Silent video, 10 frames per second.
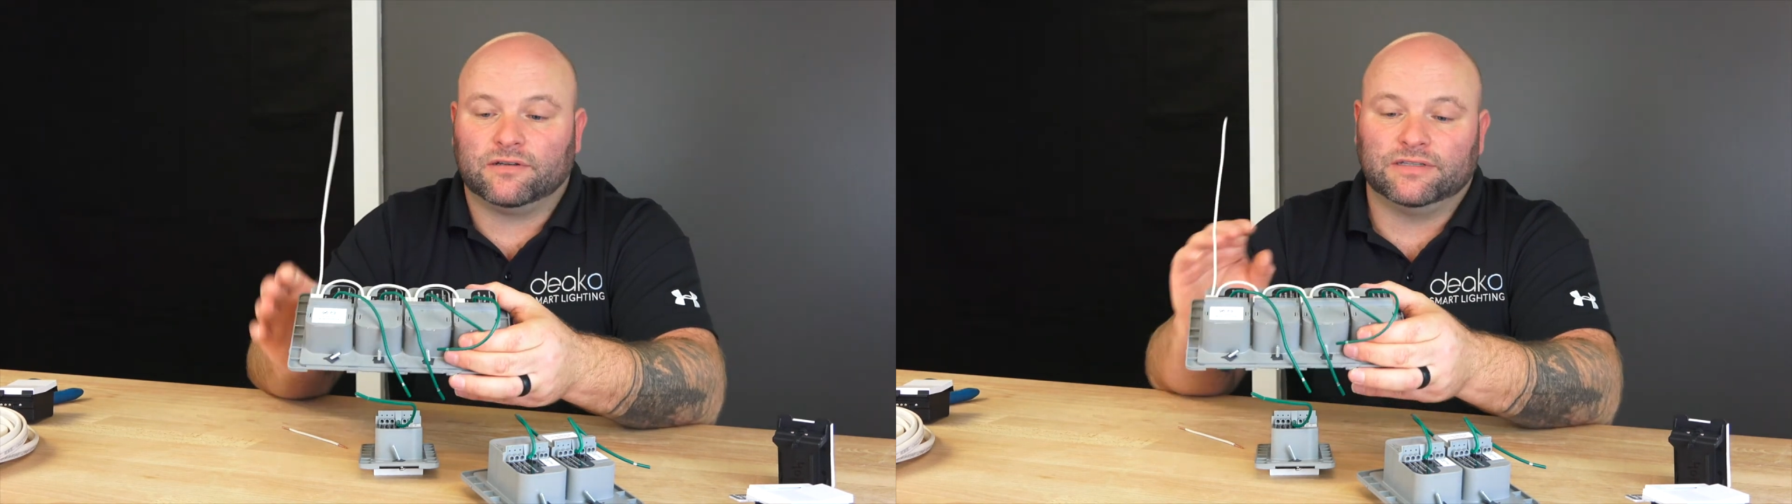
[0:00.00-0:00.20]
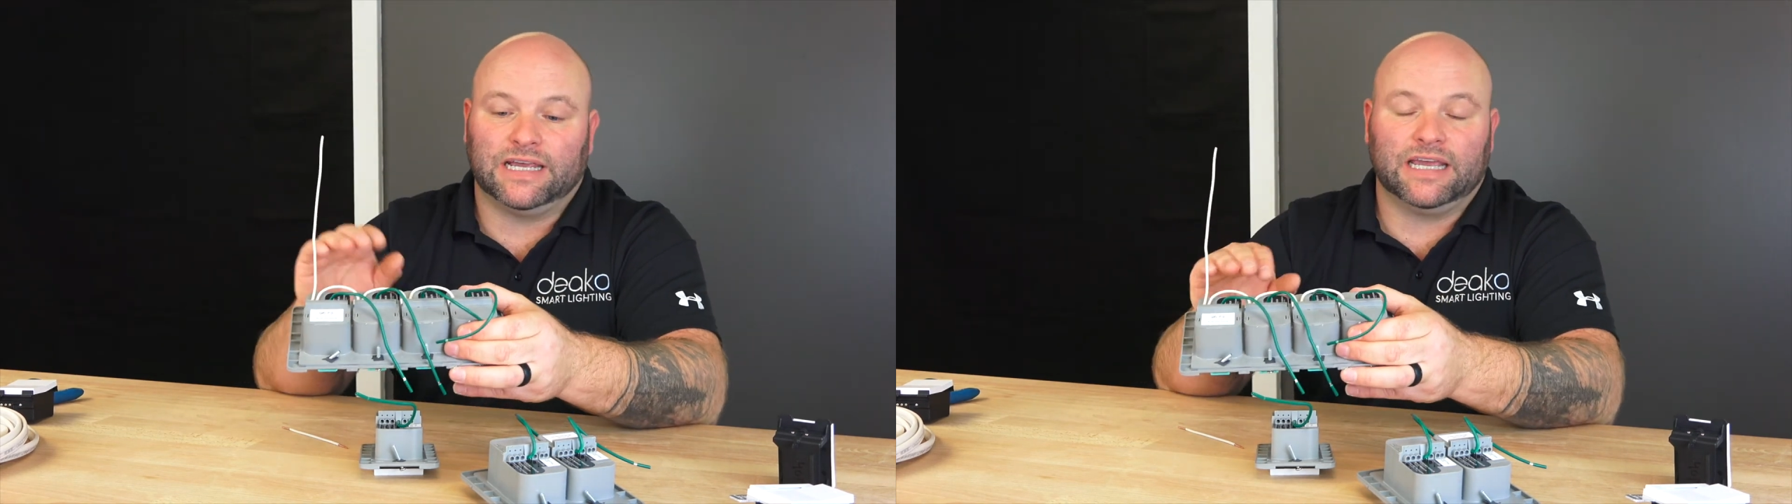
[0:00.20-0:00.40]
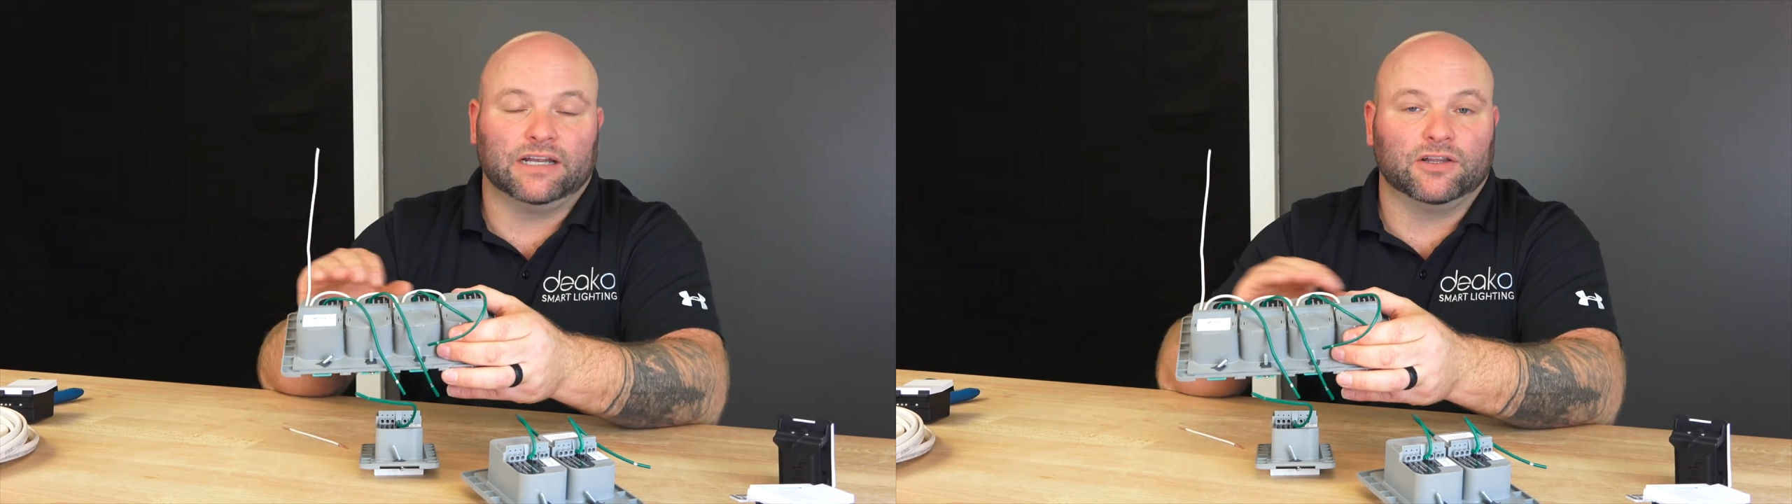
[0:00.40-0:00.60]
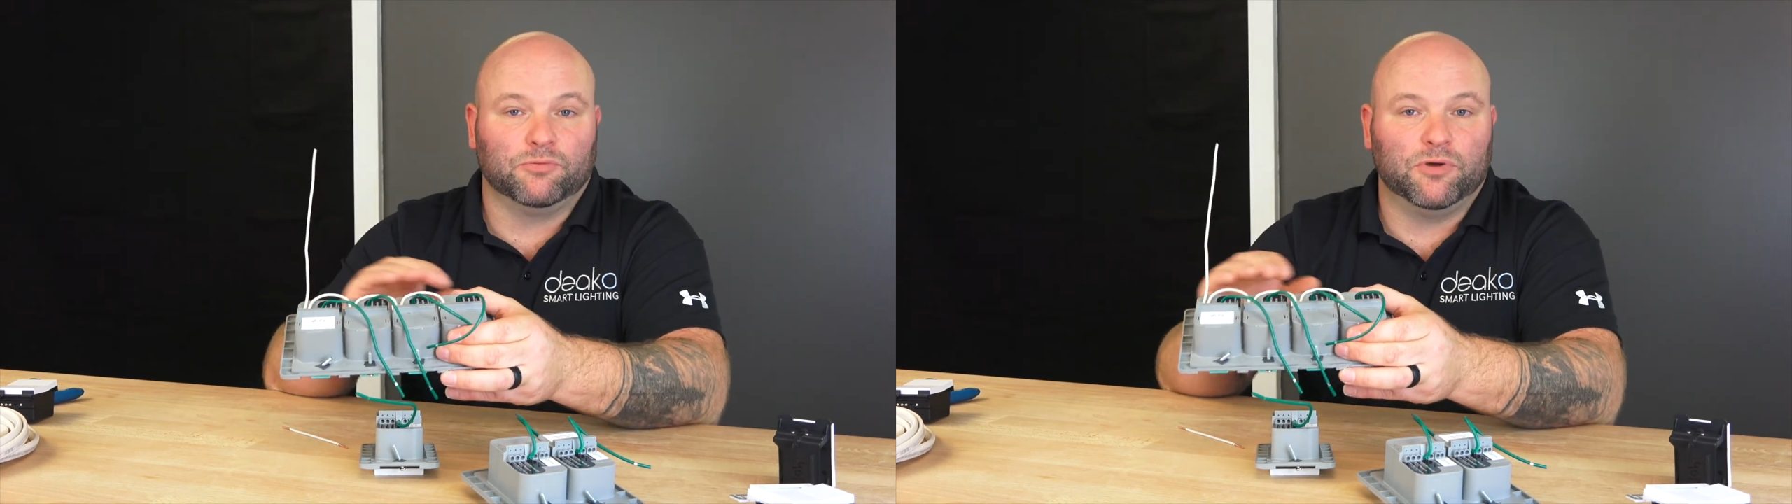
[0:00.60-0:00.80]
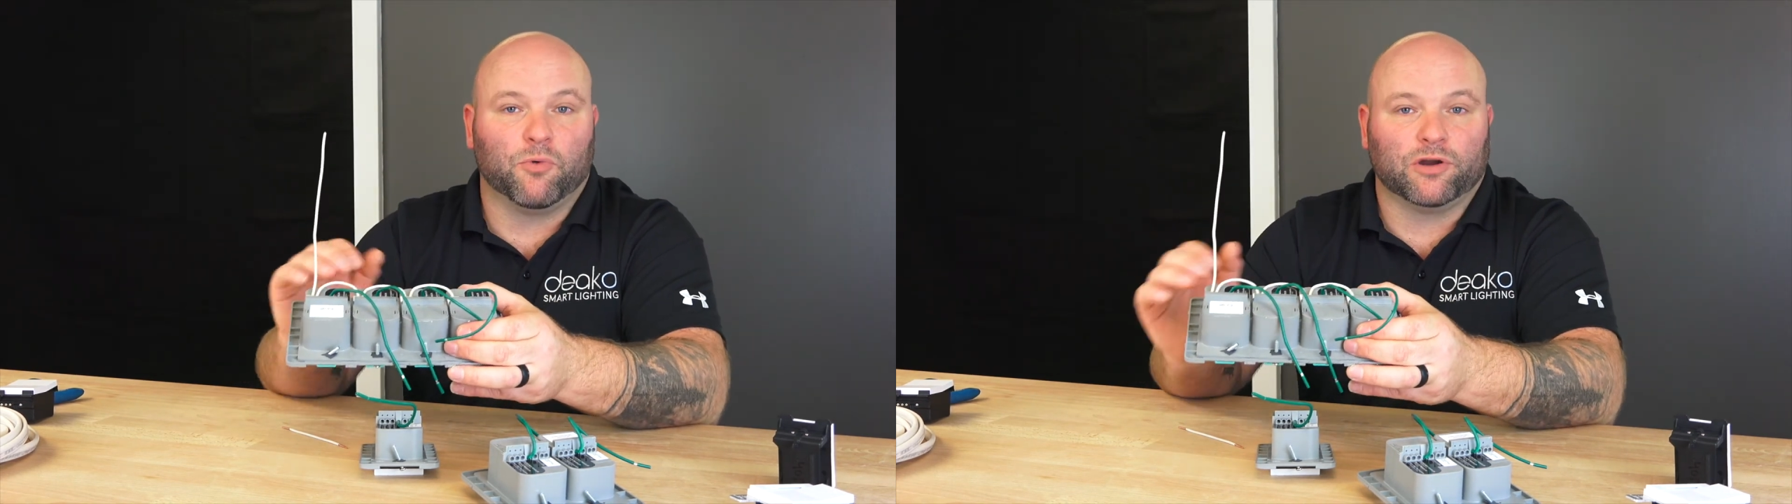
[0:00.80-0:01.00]
that get a little
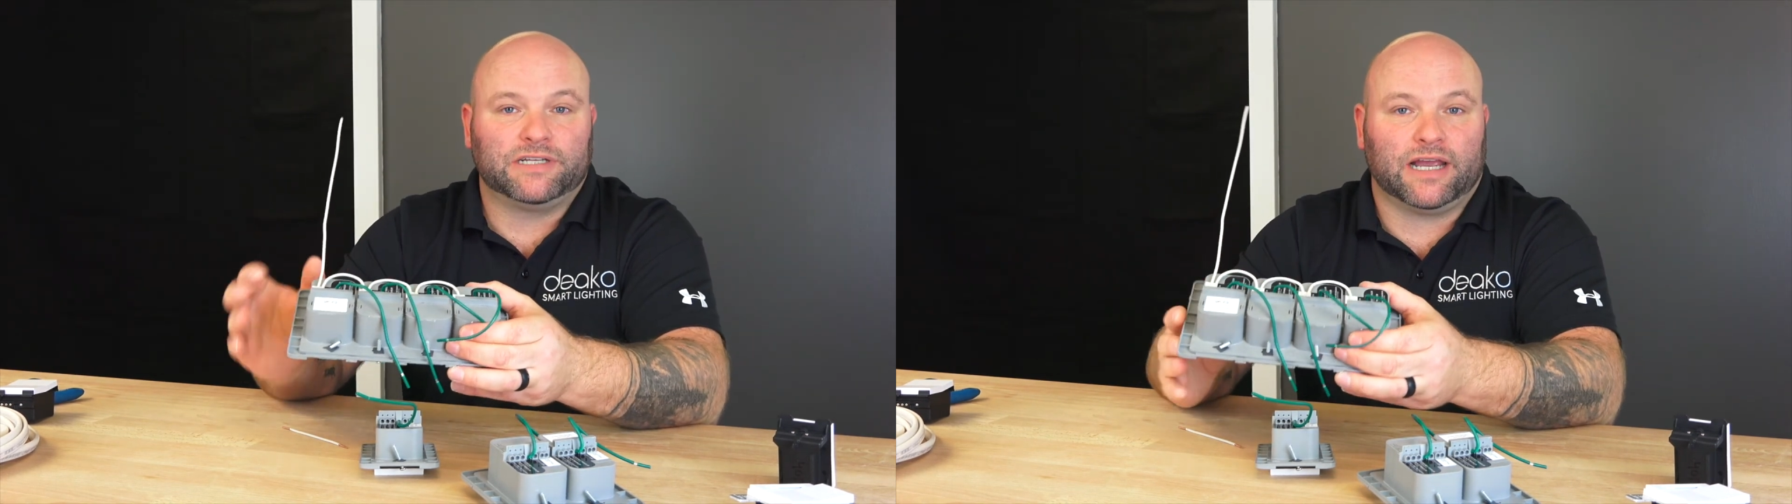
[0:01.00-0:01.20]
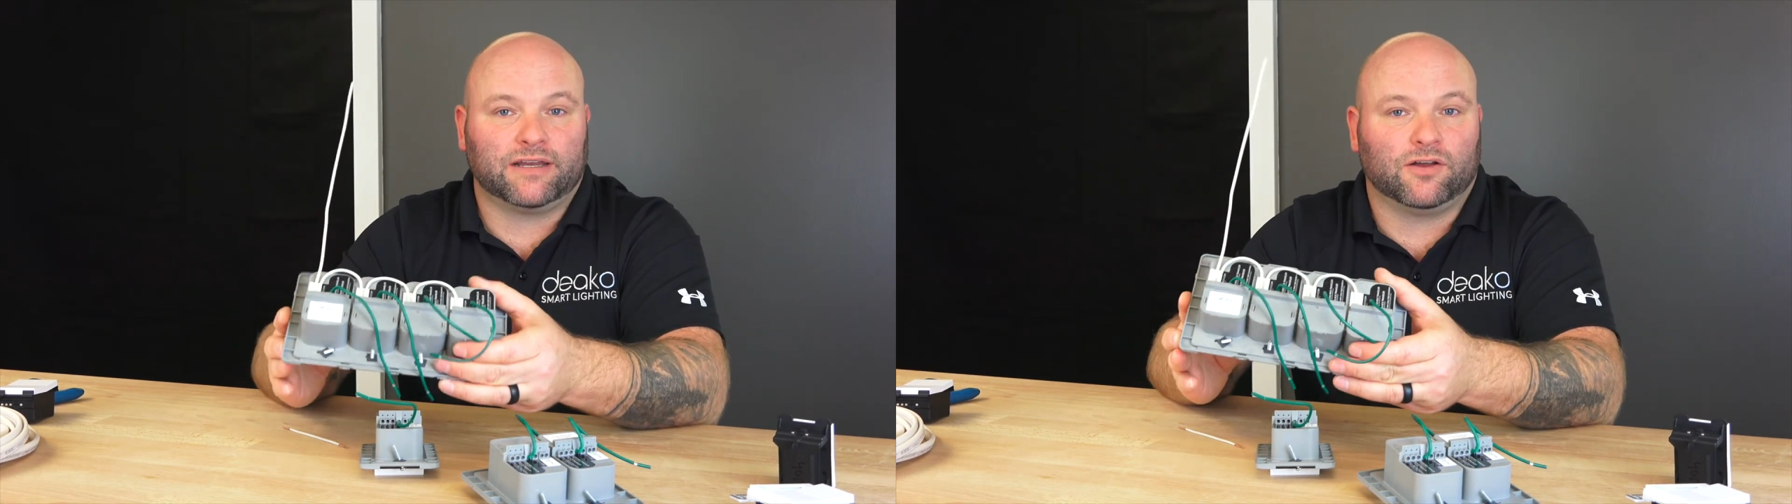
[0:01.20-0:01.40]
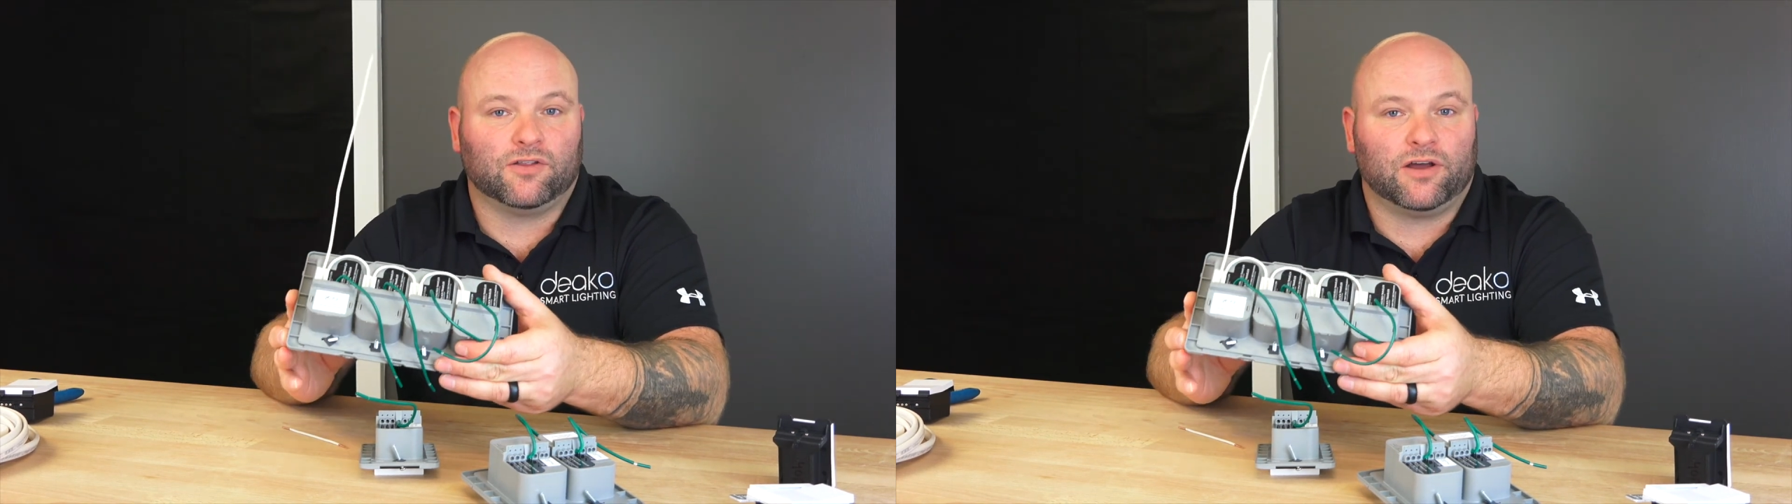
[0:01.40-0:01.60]
bit more technical